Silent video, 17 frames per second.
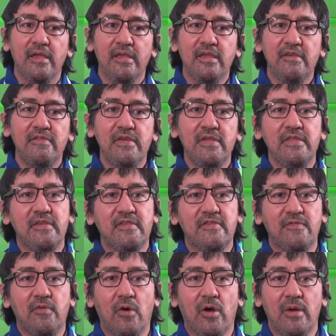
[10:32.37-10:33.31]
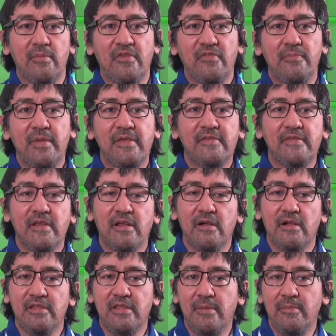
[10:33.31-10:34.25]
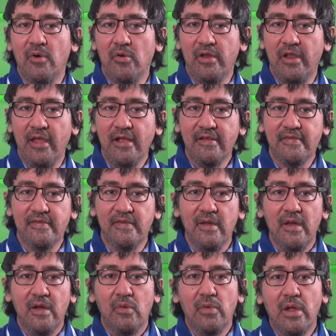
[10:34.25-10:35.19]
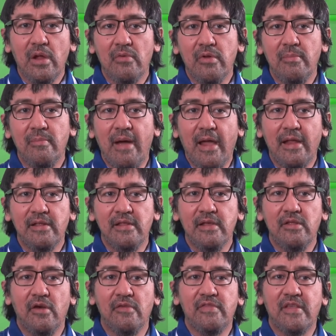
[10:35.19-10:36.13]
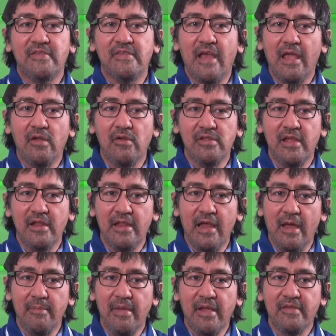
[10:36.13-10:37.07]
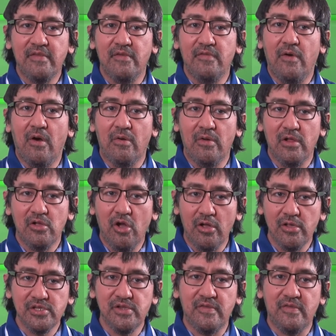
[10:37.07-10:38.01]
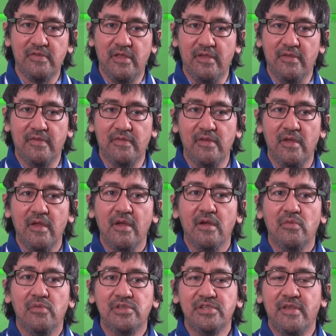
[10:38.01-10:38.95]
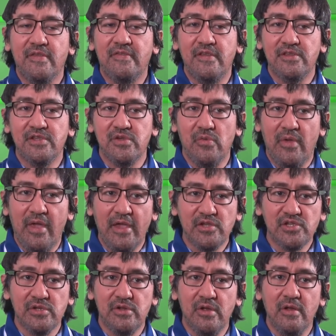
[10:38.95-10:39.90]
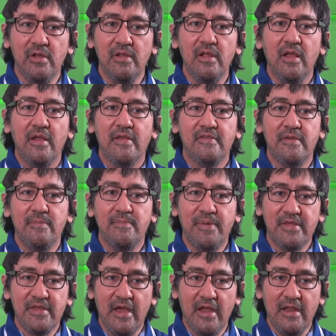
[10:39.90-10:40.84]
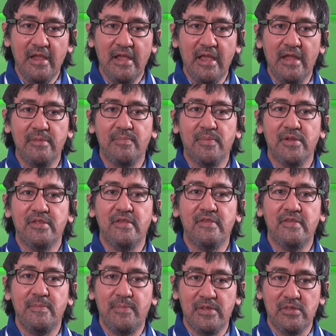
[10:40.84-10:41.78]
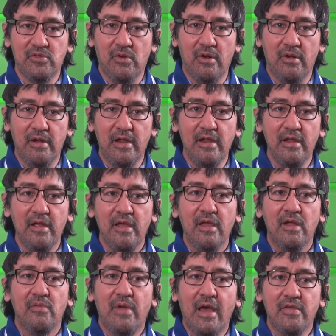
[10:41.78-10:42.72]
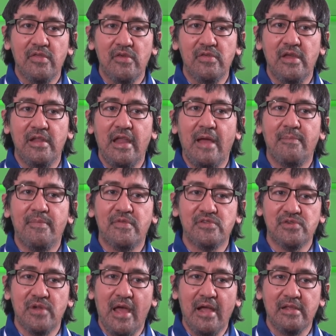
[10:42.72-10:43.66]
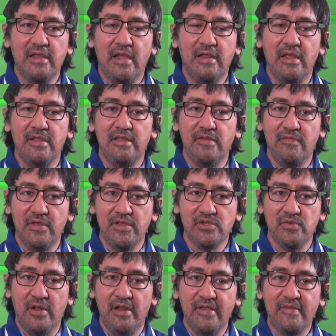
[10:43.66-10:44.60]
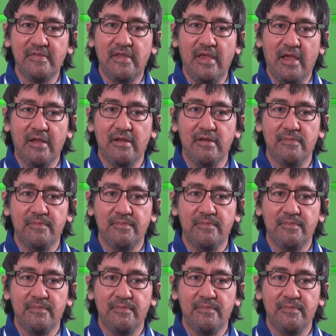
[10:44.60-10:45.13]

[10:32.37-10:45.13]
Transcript: Given this form of mystical mnemonics, we are reminded of the psychodynamics of oral consciousness, which is situational, sympathetic, and participatory, rather than abstract and individualistic.